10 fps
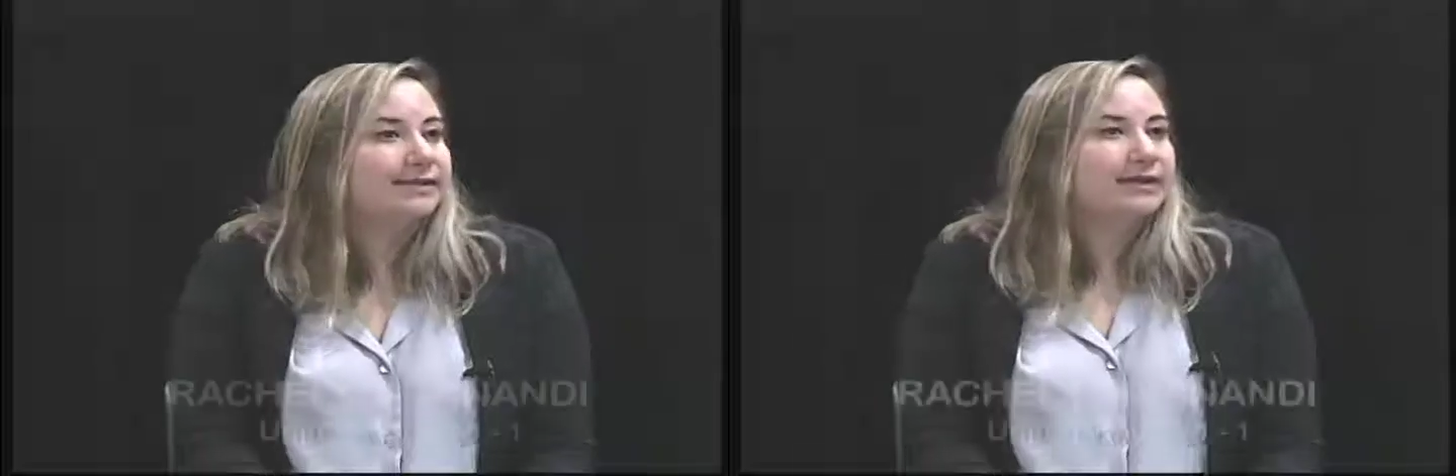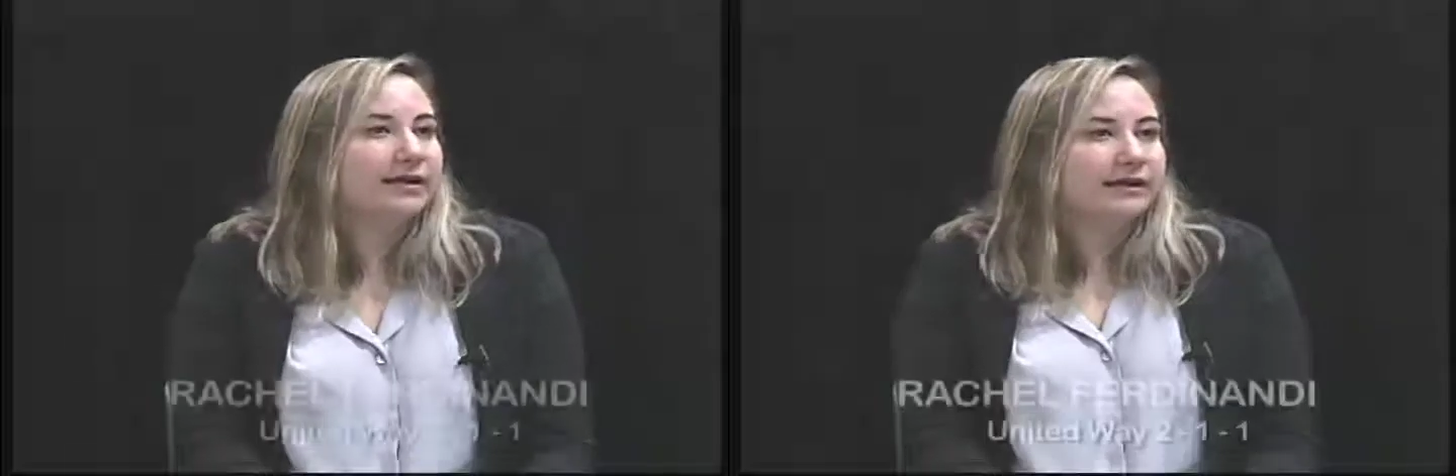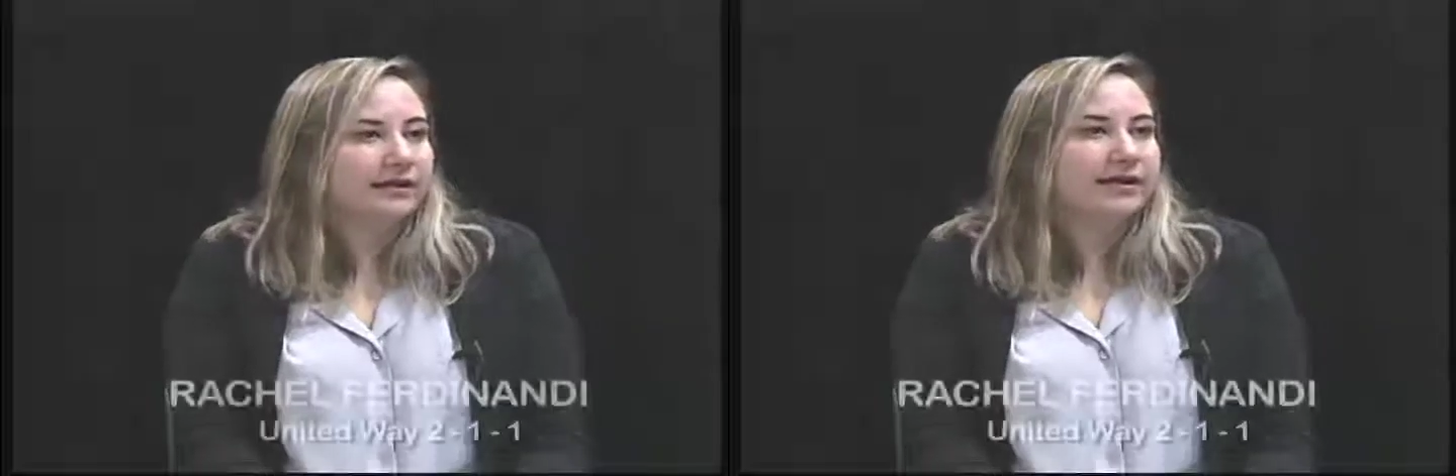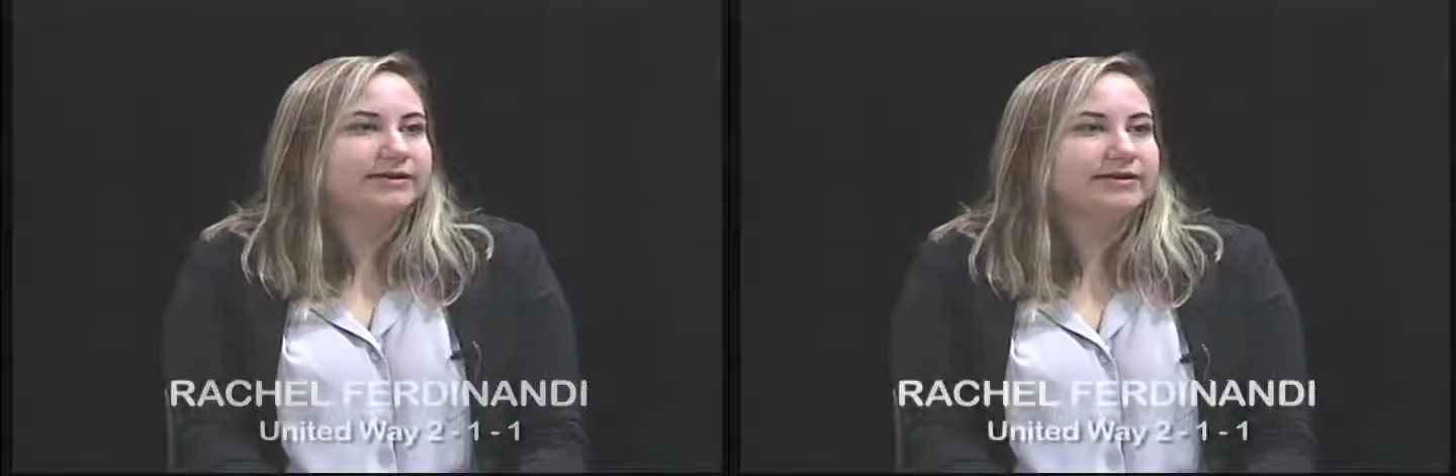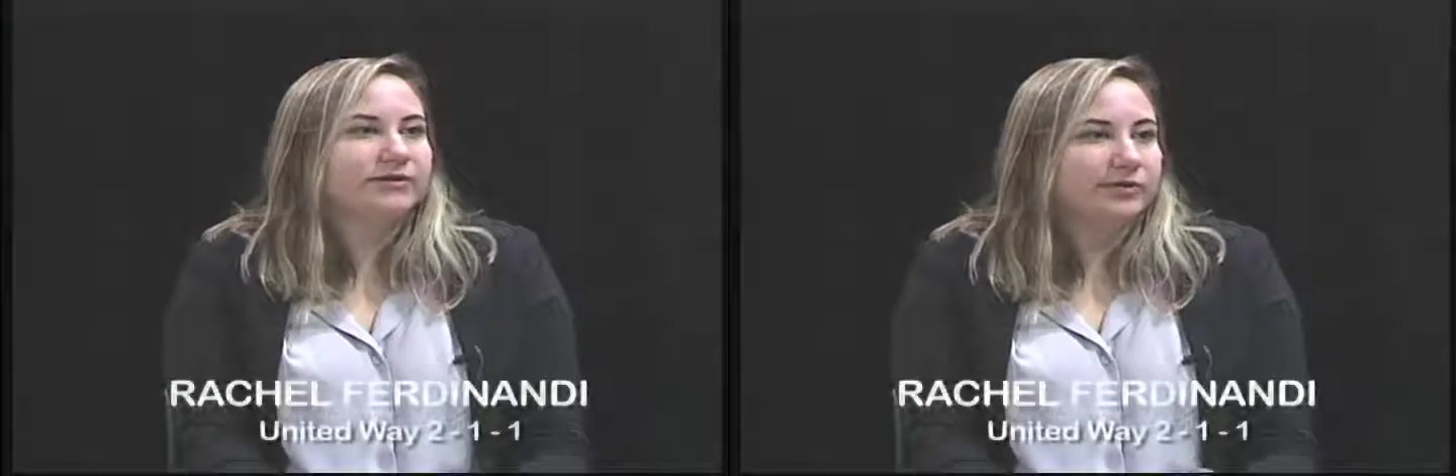that the
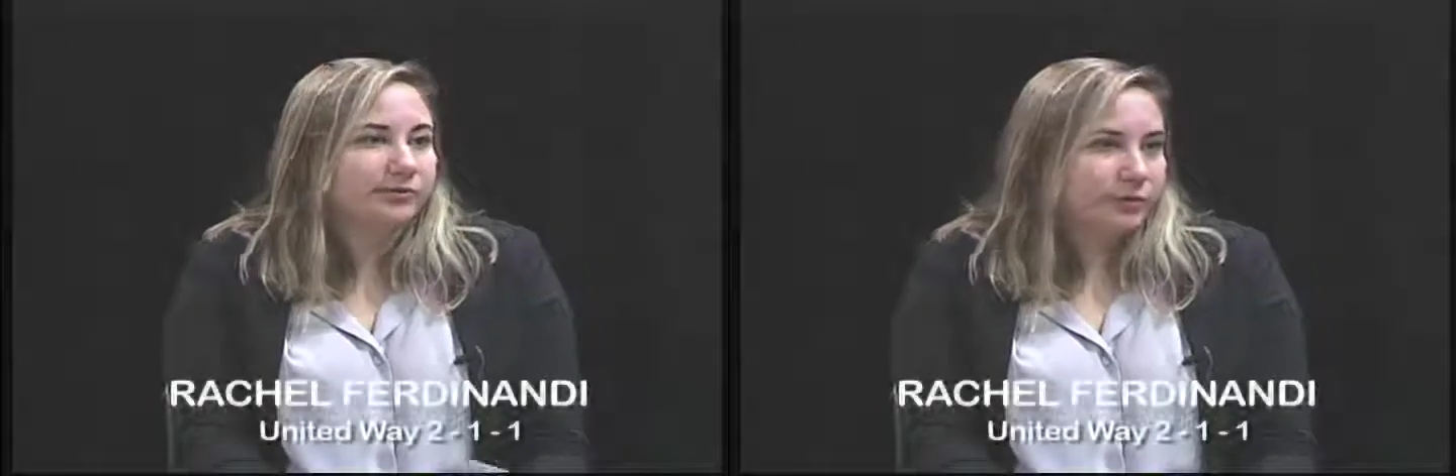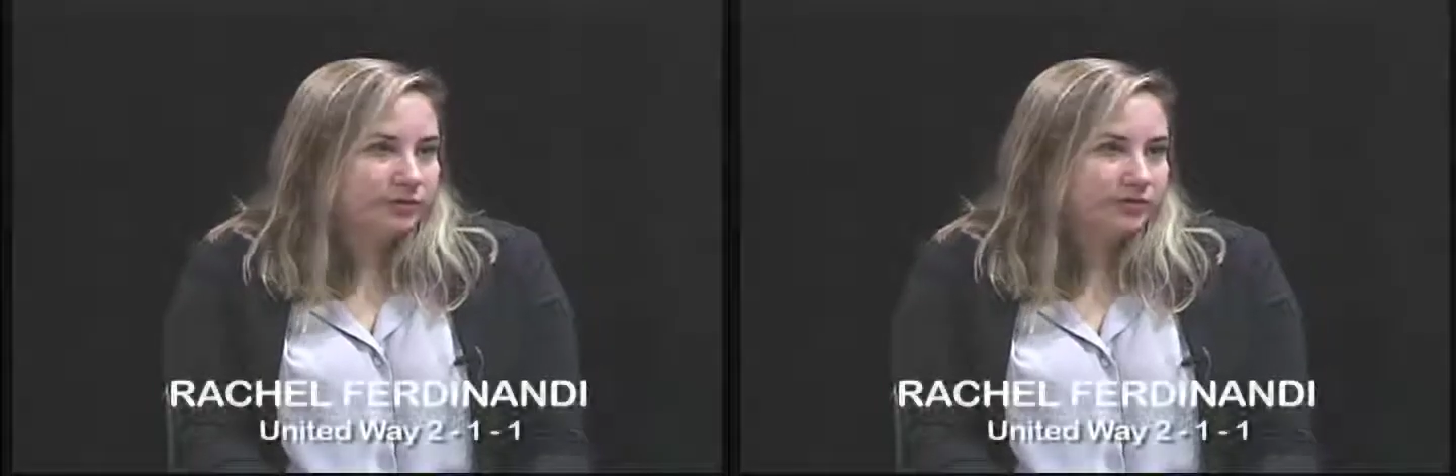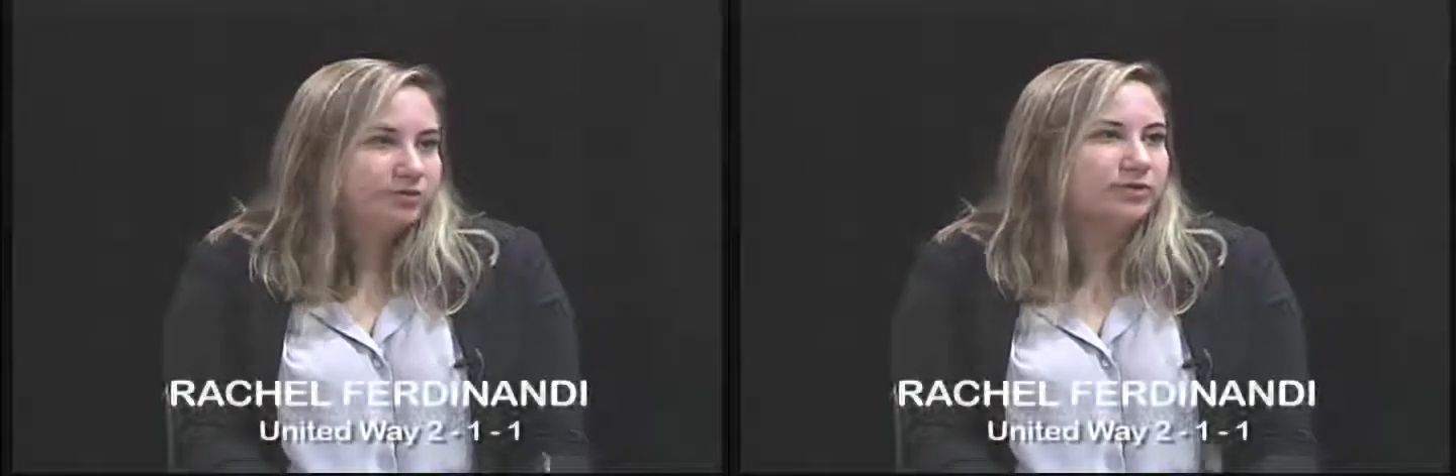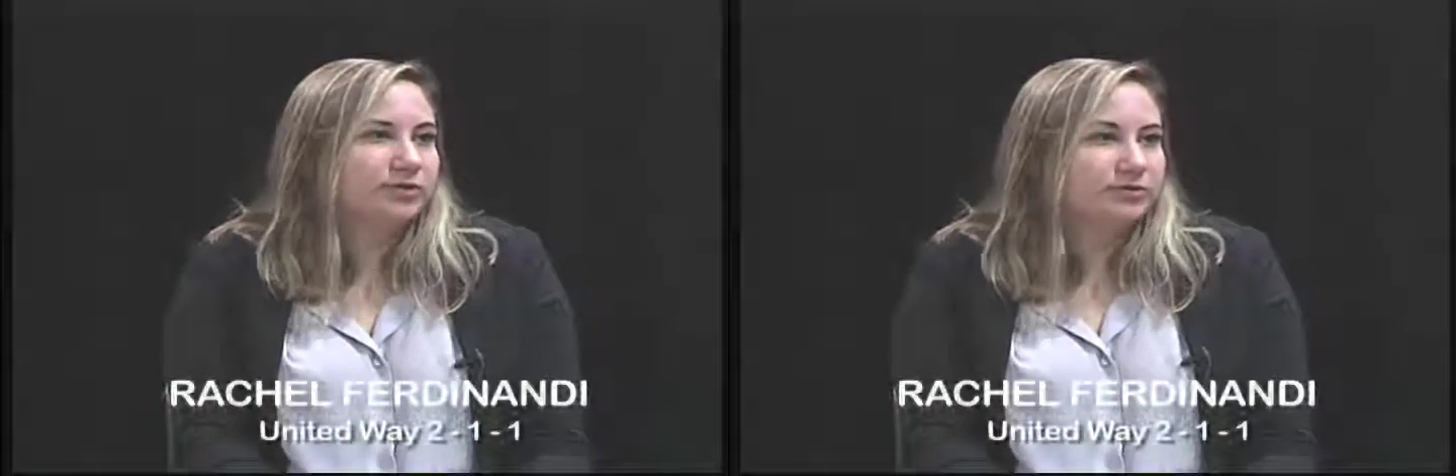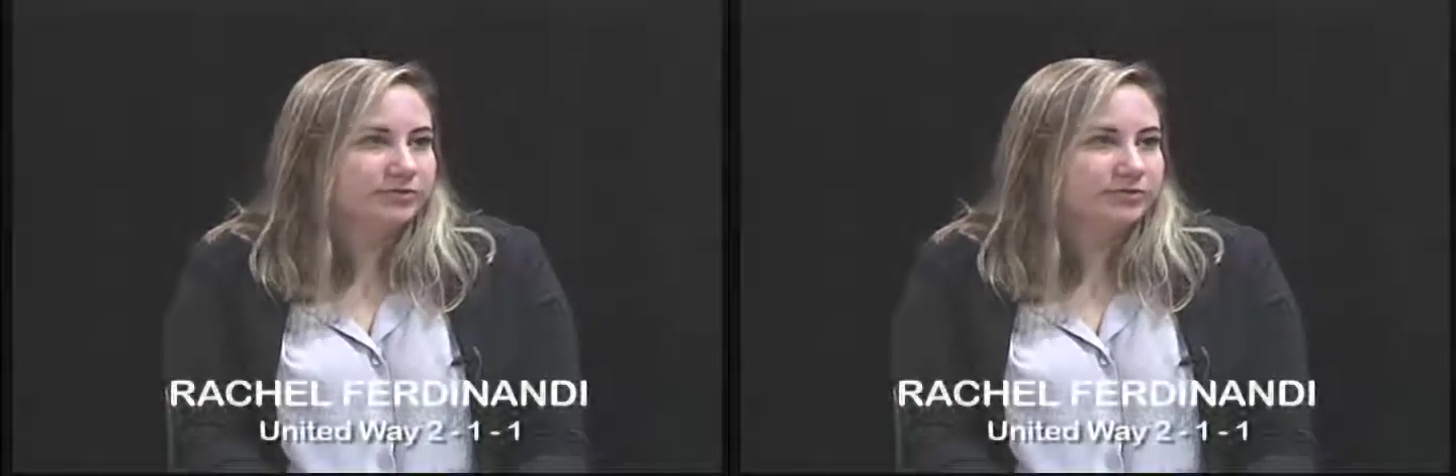IC3 report goes